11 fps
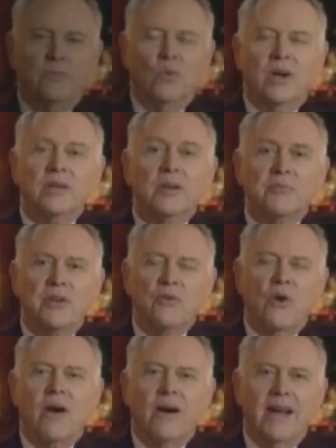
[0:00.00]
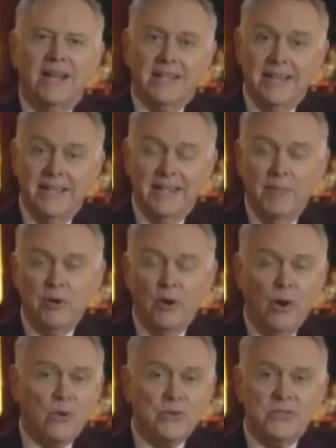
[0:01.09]
Welcome to Noir Alley. I'm your
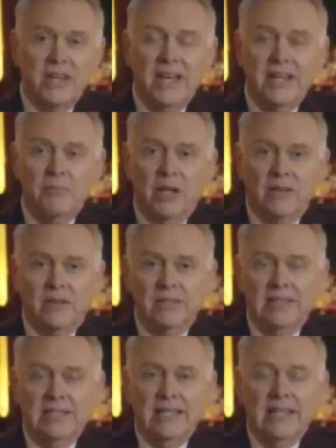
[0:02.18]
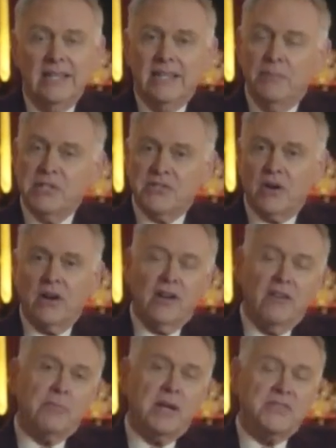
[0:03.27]
host, Eddie Muller. Let me start
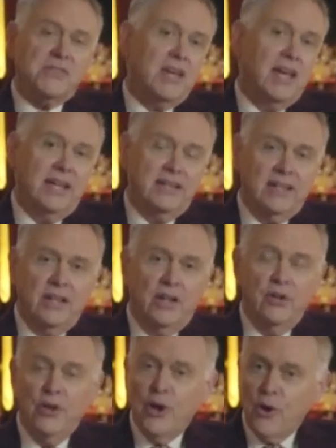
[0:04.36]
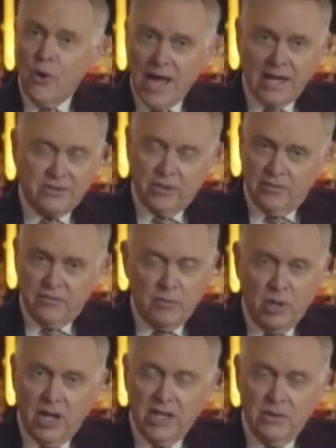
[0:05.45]
off by saying that no actor from
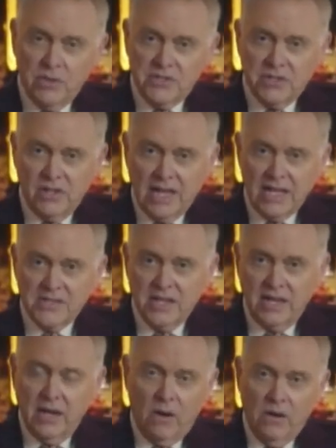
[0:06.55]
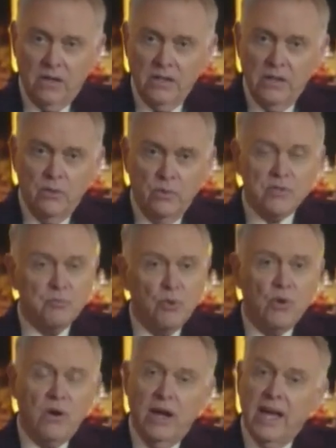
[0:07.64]
Hollywood's classic era was
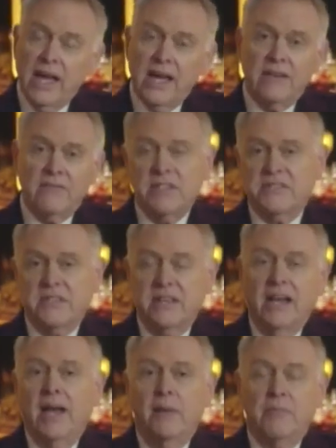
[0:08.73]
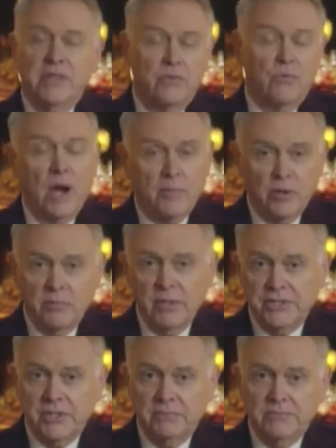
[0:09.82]
more ahead of his time than Robert
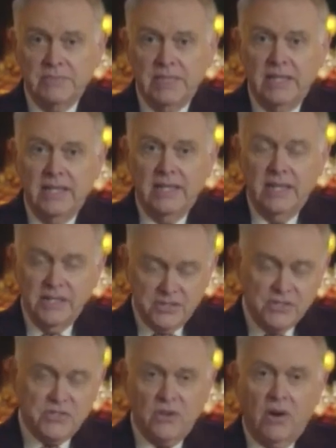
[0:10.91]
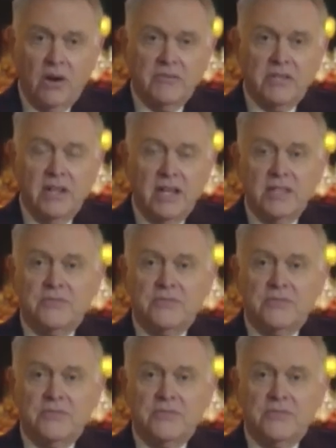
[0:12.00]
Mitchum. He's the star of today's